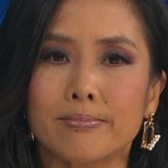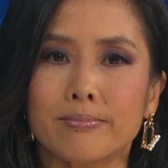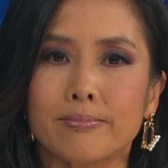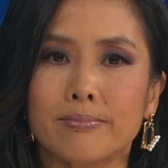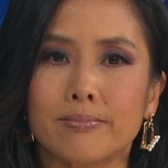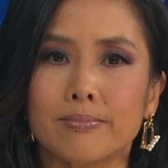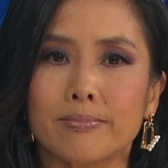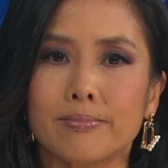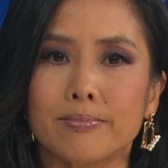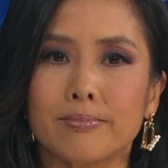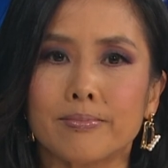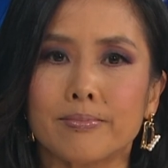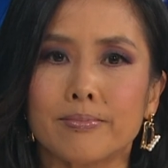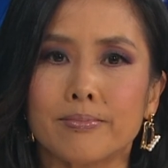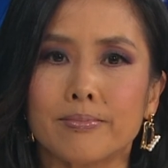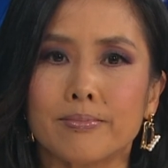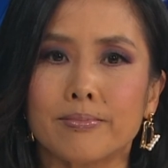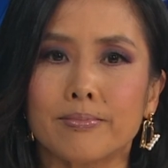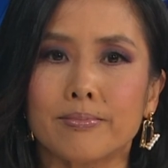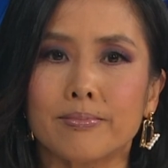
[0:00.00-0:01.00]

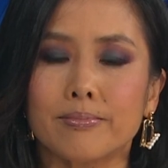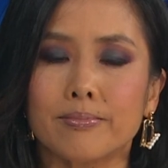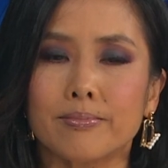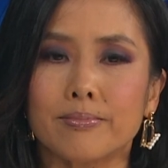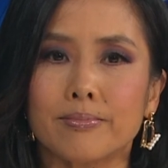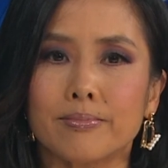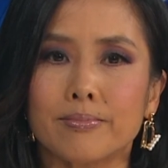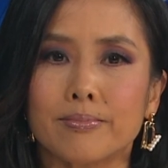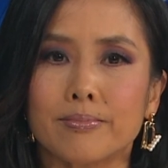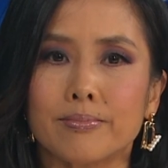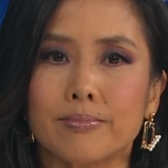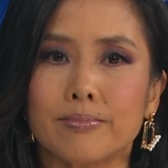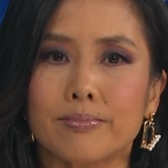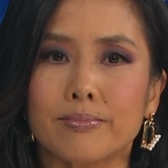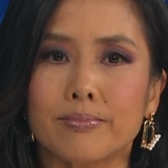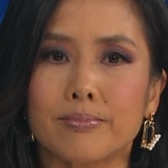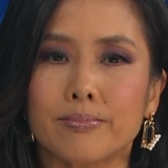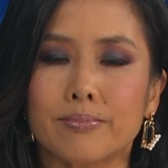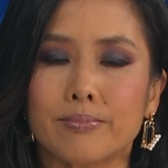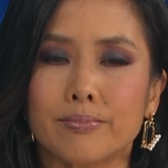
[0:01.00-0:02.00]

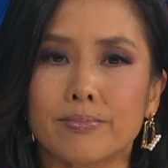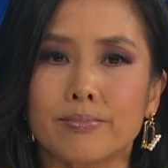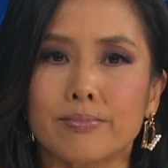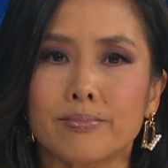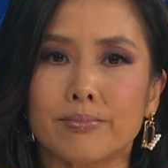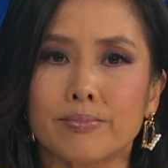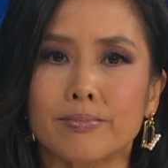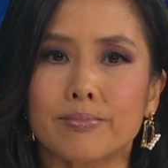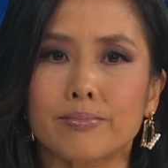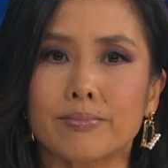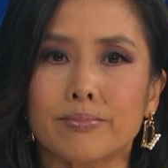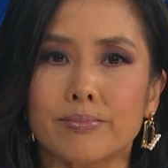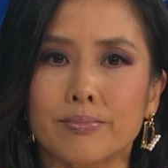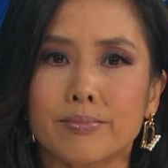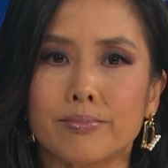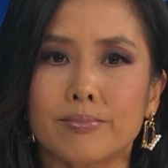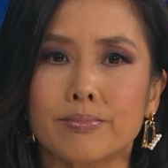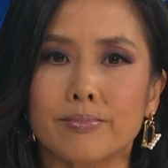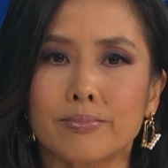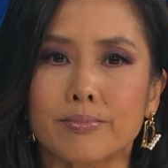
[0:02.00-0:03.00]

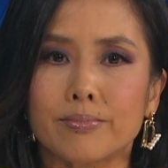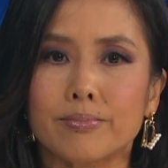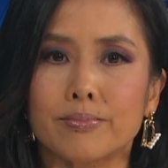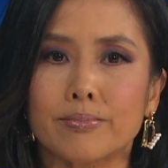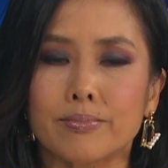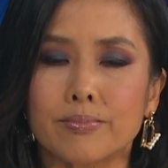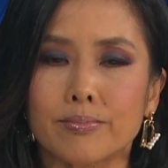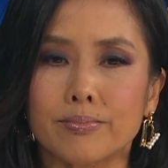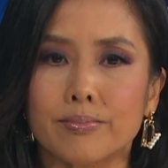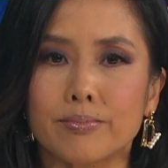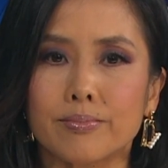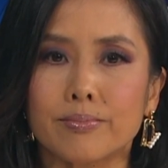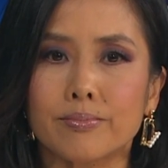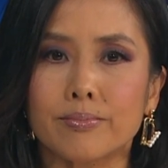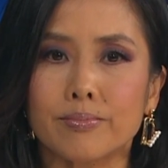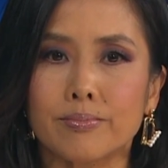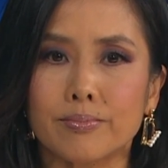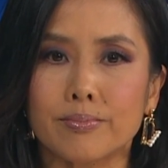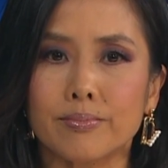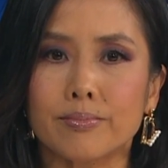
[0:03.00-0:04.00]

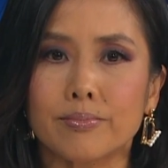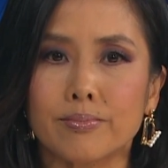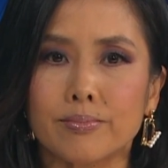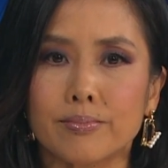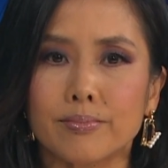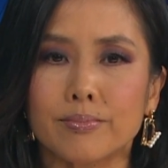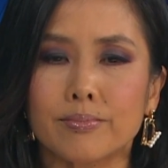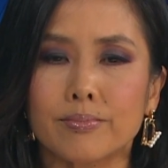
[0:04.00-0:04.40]
(silent)